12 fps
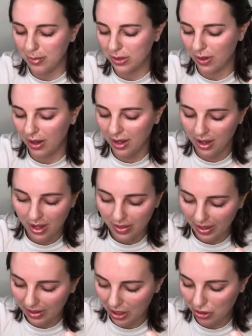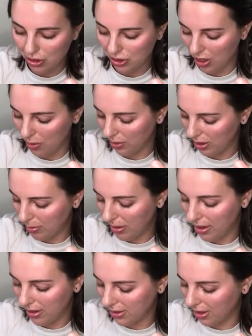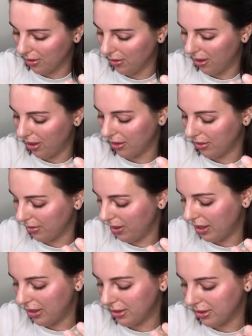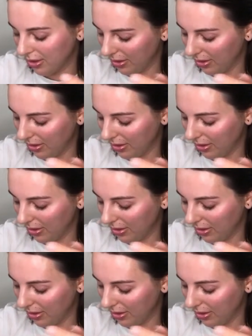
So, like, that's just not really me. So I need to